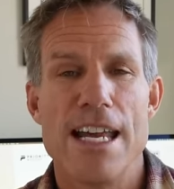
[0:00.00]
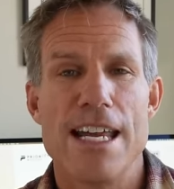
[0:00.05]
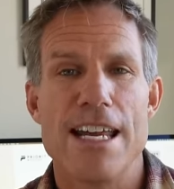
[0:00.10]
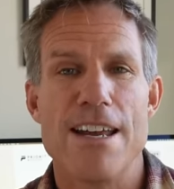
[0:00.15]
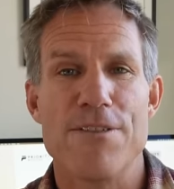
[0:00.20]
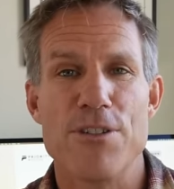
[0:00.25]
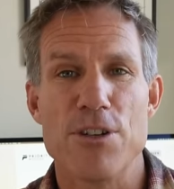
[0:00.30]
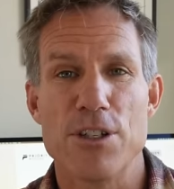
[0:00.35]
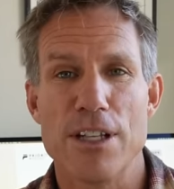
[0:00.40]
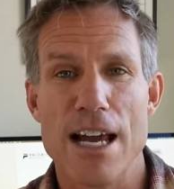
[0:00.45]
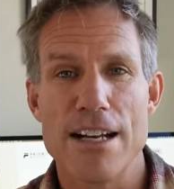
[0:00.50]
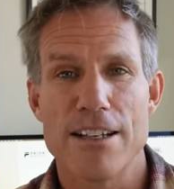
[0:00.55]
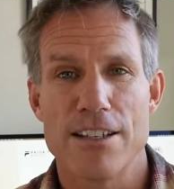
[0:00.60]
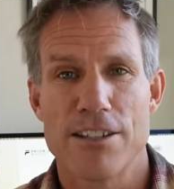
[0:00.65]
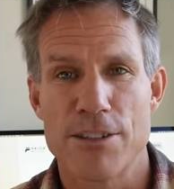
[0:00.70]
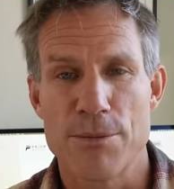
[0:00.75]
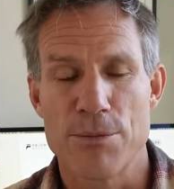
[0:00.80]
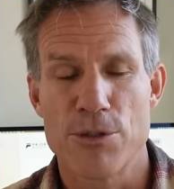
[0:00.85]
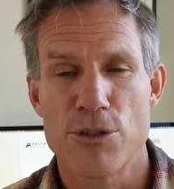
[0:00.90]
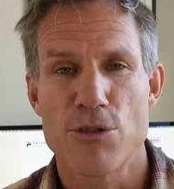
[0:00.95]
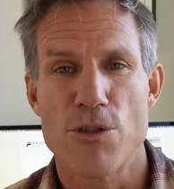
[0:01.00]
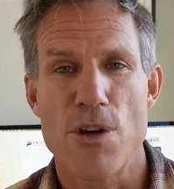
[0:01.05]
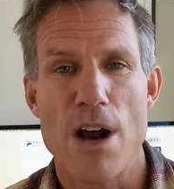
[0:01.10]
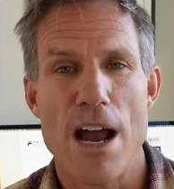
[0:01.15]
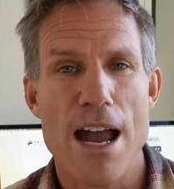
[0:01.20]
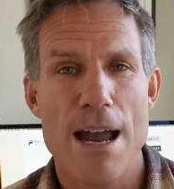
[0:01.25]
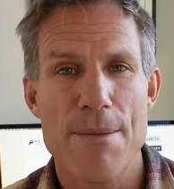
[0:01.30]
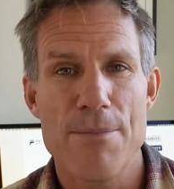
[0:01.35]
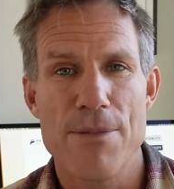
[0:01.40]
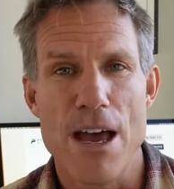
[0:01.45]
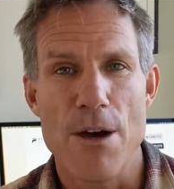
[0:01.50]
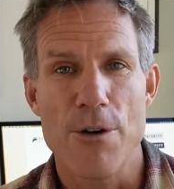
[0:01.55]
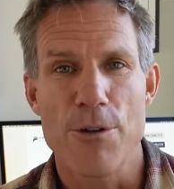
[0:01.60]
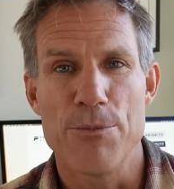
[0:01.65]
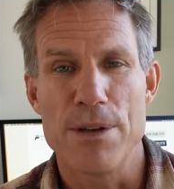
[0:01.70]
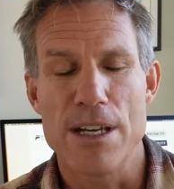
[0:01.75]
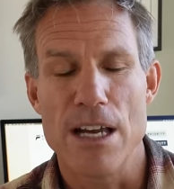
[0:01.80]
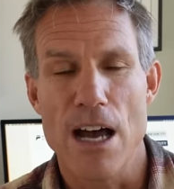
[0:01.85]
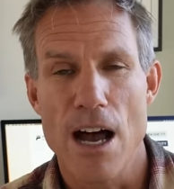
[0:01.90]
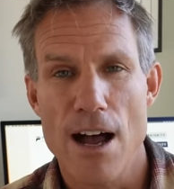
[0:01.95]
If you'd like to subscribe, that
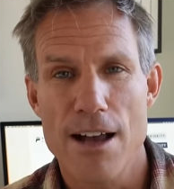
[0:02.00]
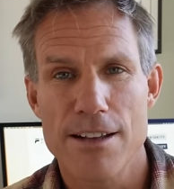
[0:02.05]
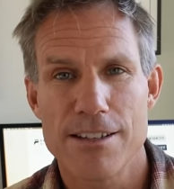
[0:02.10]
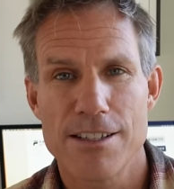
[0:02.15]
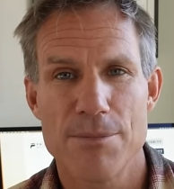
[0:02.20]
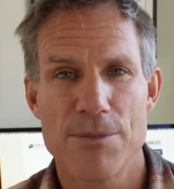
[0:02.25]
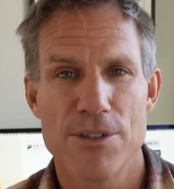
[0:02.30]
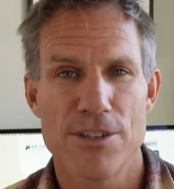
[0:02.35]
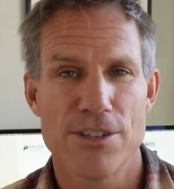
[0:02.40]
would be awesome.